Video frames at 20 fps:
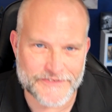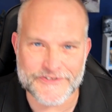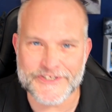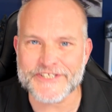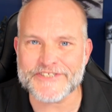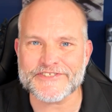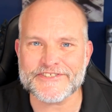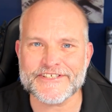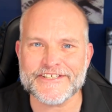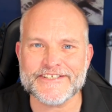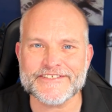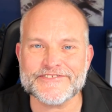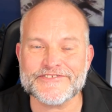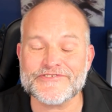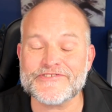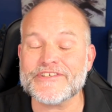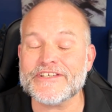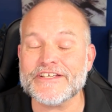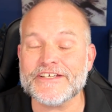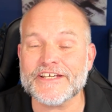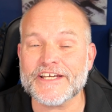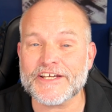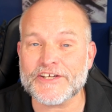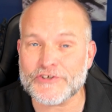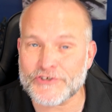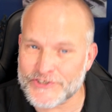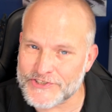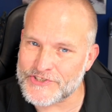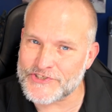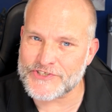This is the
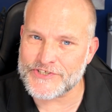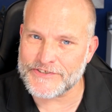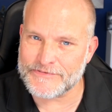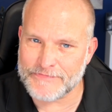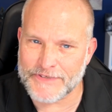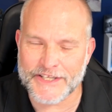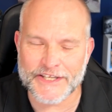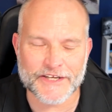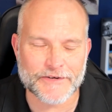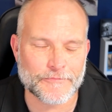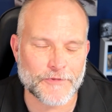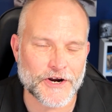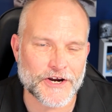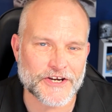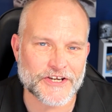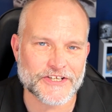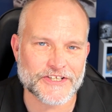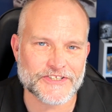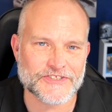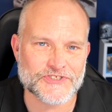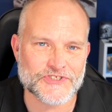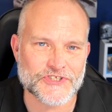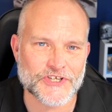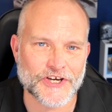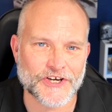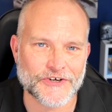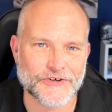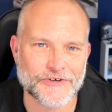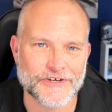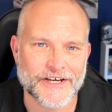Christian Media Marketing
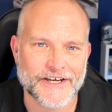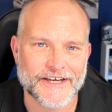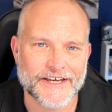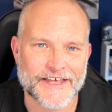Show.